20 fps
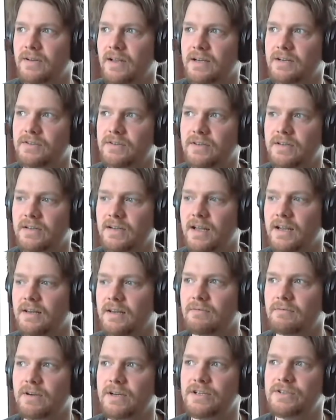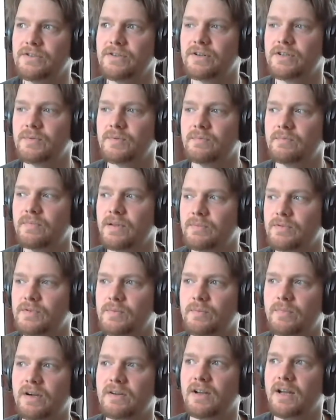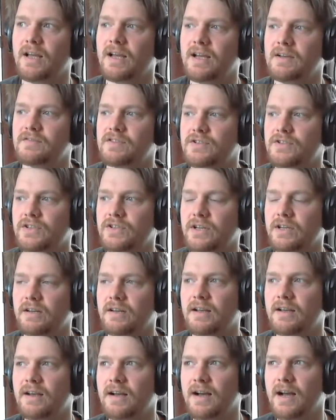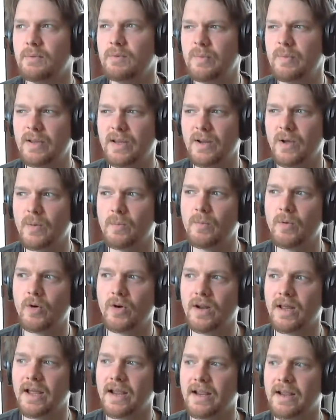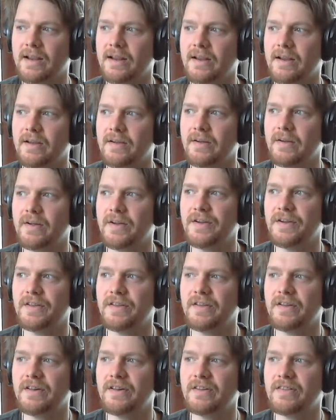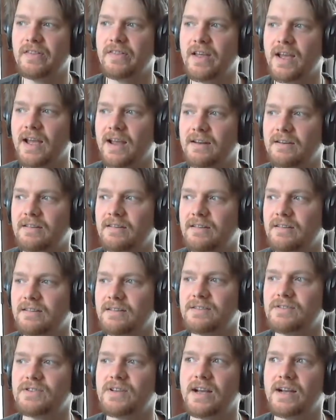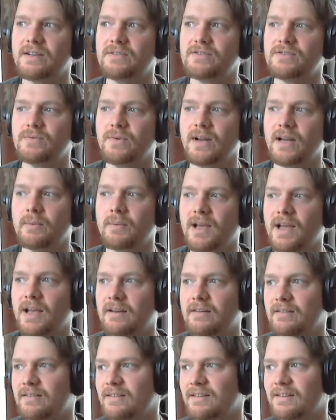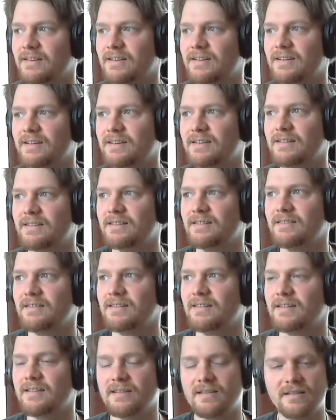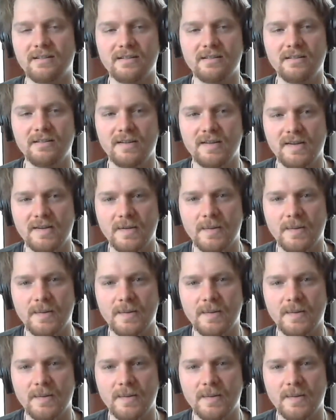and like trying to like research people's private lives and shit. I would be a lot more like, that sounds really bad, you know.